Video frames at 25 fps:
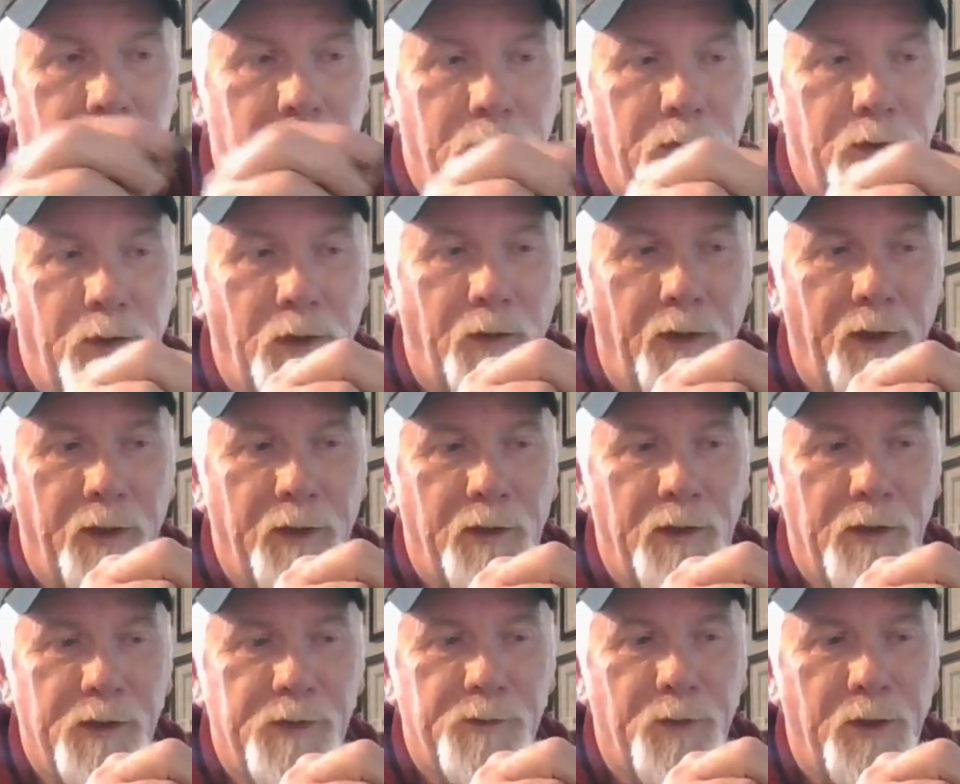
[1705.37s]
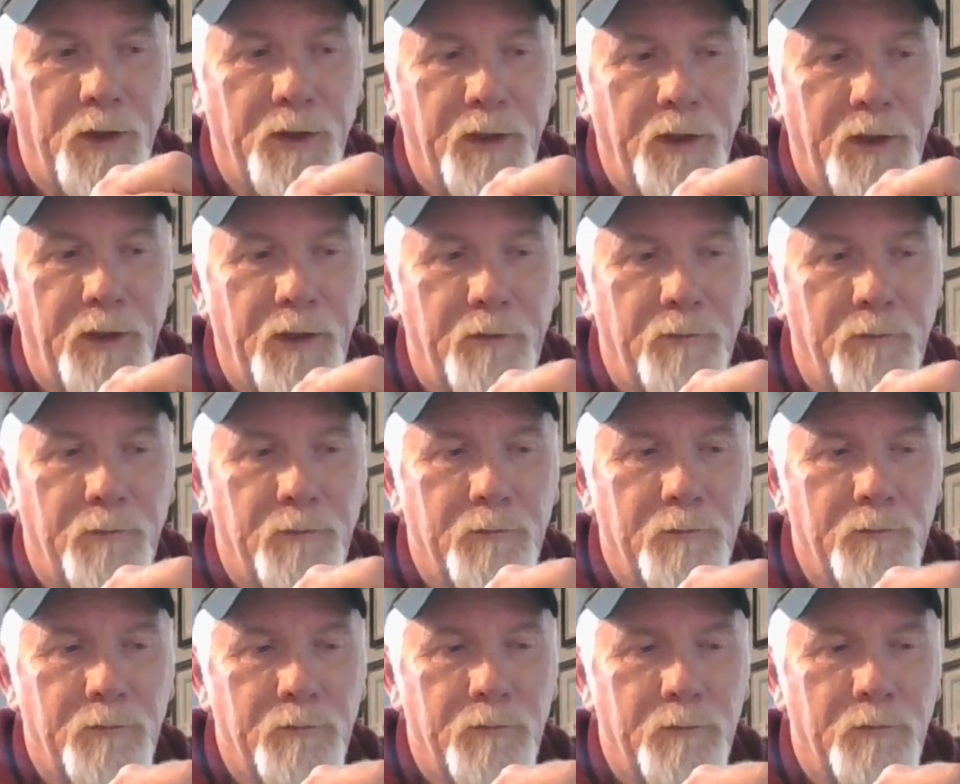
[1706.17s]
All right, let's plug it in.
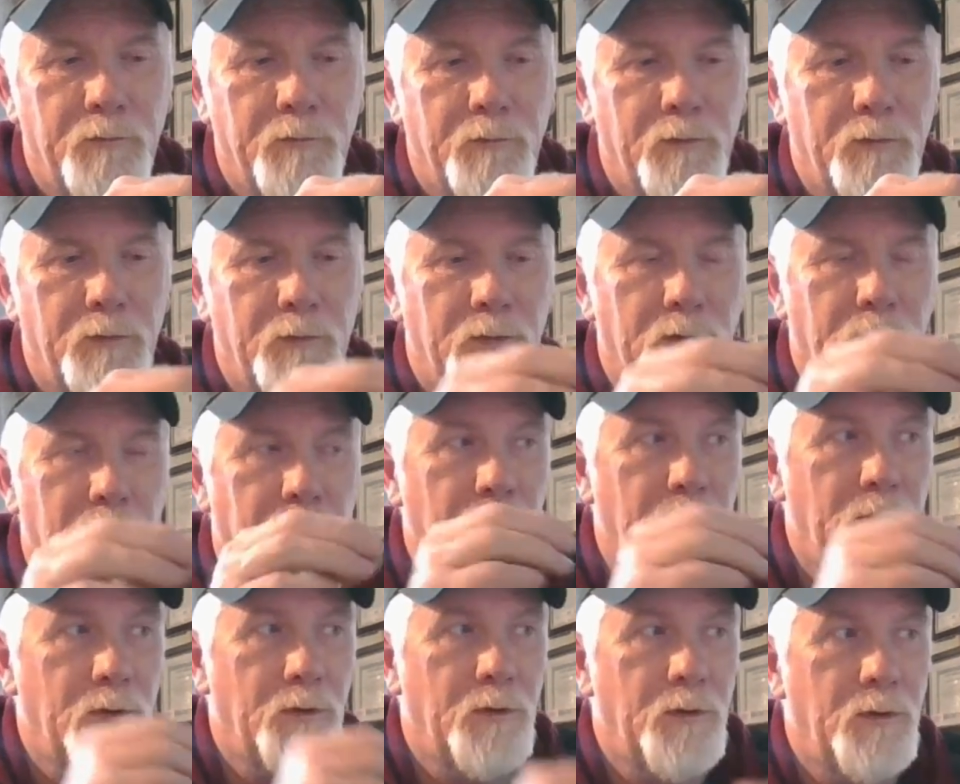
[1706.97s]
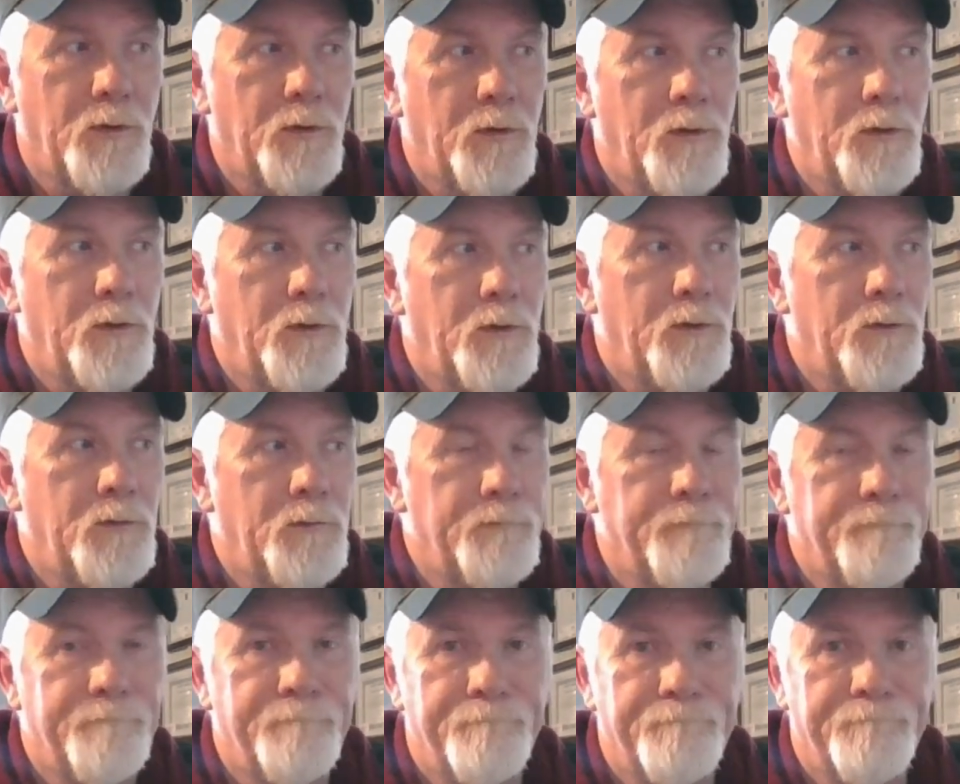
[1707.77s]
Auxiliary
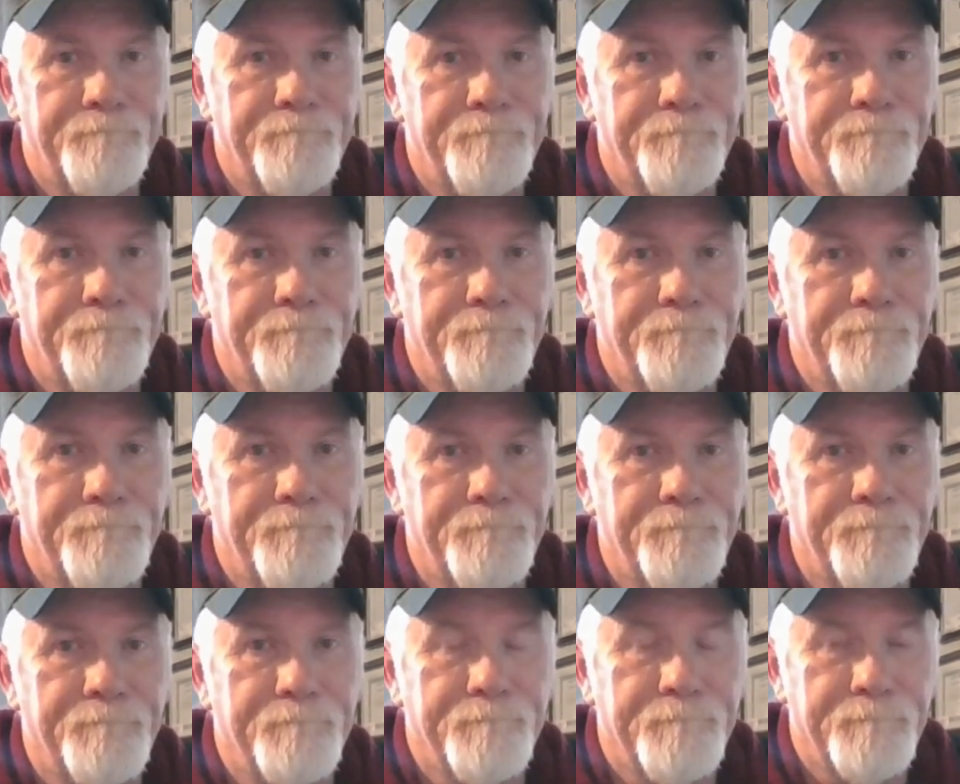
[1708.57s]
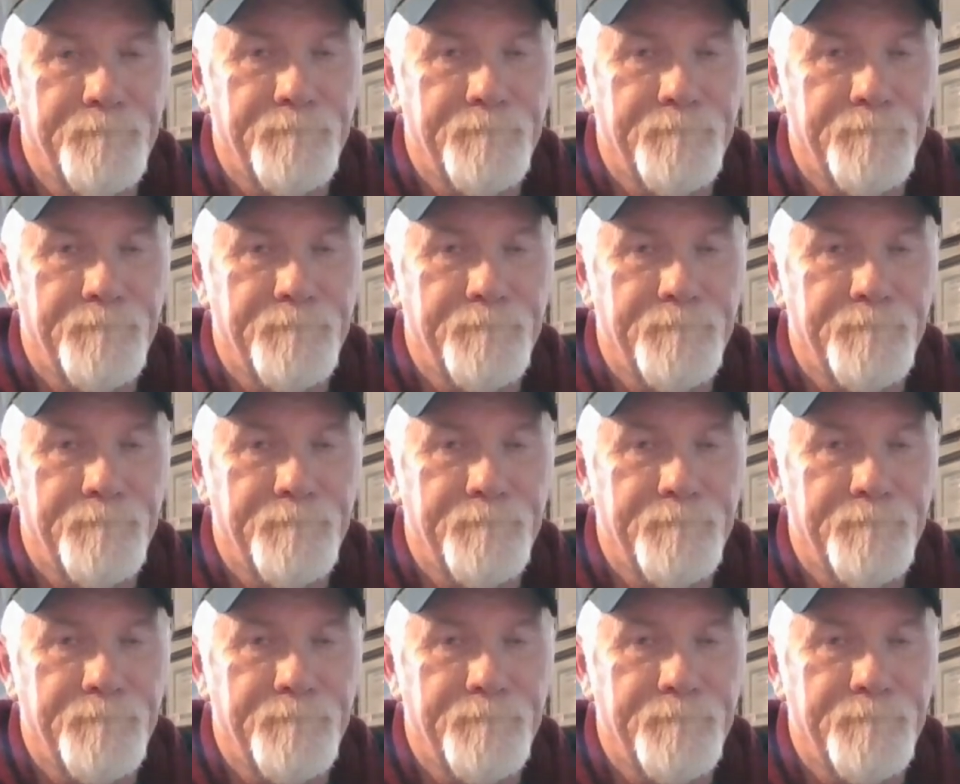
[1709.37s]
input mm. mode.